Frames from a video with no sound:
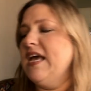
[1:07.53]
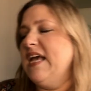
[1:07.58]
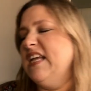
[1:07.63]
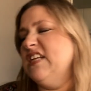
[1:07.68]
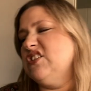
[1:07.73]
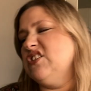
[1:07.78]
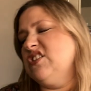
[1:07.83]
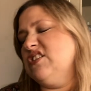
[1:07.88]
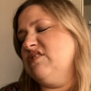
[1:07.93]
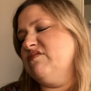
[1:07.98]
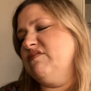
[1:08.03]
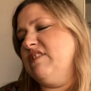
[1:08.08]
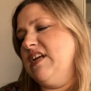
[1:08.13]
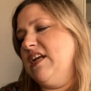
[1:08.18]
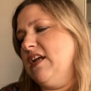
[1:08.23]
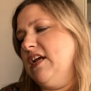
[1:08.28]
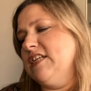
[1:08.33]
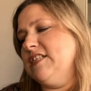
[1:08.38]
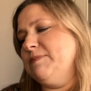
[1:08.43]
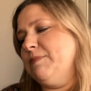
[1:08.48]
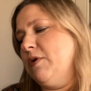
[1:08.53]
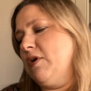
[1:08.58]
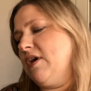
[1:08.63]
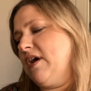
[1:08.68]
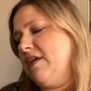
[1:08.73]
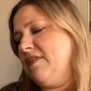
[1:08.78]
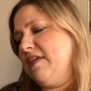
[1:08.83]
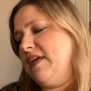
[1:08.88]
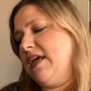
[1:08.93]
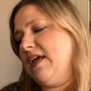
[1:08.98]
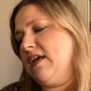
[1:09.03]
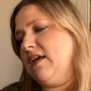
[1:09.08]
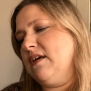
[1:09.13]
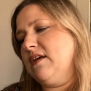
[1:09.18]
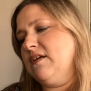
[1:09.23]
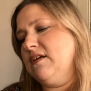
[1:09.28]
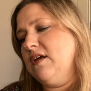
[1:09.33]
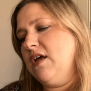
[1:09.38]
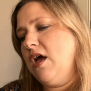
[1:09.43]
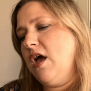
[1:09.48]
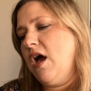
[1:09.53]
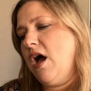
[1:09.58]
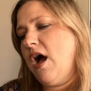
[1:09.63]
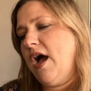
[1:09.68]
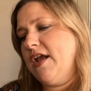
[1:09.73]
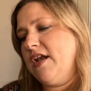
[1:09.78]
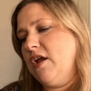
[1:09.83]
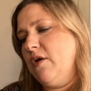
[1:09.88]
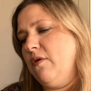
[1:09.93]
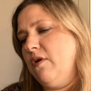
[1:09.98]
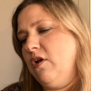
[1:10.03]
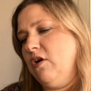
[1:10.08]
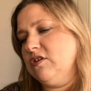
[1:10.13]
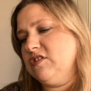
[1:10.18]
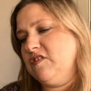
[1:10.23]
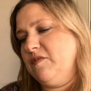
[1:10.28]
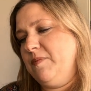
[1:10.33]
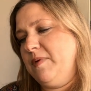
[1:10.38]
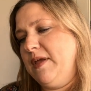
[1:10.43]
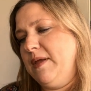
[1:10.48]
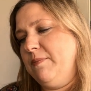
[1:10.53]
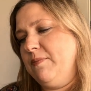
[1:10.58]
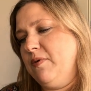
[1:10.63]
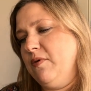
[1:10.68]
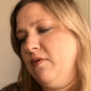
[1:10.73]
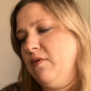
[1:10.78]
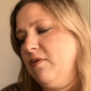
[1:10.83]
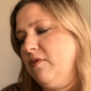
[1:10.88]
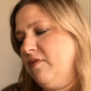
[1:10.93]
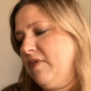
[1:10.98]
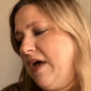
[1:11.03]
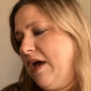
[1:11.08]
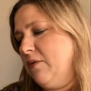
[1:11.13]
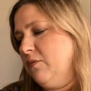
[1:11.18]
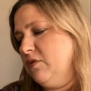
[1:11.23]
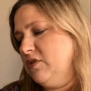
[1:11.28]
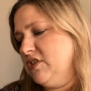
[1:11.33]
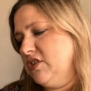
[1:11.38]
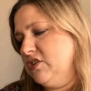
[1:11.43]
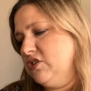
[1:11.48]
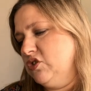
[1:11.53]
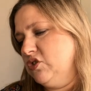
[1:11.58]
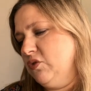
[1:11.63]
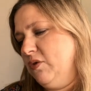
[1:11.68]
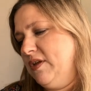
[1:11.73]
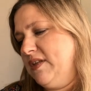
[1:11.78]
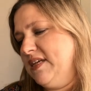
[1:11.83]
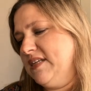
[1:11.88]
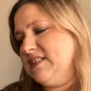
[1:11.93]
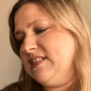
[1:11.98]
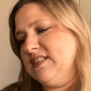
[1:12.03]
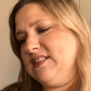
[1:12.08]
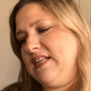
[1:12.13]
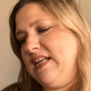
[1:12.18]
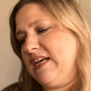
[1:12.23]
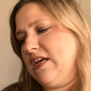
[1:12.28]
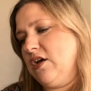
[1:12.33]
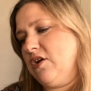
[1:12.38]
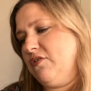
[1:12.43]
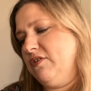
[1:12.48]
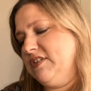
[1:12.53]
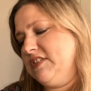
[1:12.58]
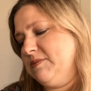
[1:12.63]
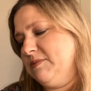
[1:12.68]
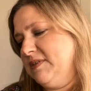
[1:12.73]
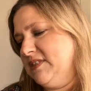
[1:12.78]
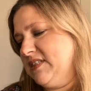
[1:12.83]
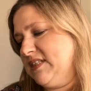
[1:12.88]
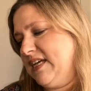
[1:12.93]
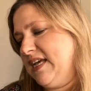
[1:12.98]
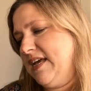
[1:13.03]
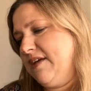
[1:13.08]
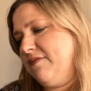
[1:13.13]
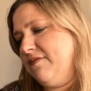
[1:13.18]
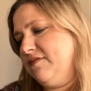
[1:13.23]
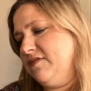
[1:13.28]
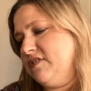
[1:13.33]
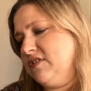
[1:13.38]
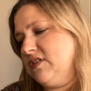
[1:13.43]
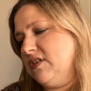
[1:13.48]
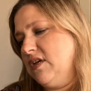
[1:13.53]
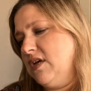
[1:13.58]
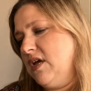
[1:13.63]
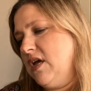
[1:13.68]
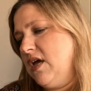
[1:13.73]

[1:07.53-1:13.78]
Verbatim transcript: It's just a really nice book. I think I know a lot of people that would enjoy this as like a Christmas gift.